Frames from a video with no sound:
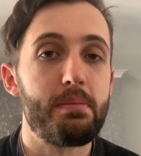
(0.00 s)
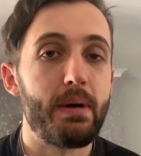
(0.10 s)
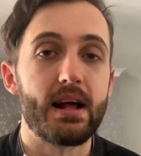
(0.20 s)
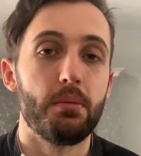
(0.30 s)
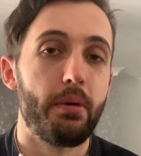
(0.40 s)

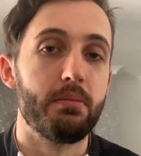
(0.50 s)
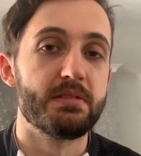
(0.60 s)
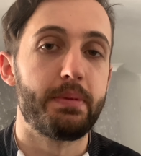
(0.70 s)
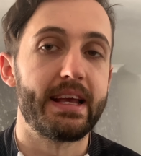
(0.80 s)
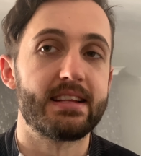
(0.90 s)
back will probably
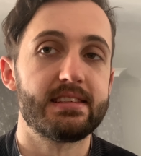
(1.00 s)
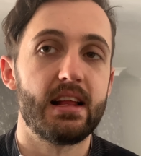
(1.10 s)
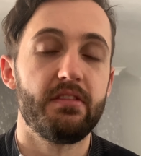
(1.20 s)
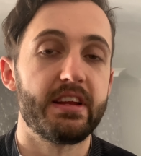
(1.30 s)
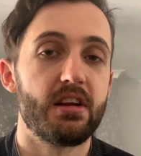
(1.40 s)
pick
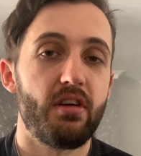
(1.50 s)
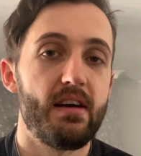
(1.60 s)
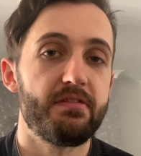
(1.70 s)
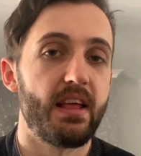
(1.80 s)
itself in Kraft.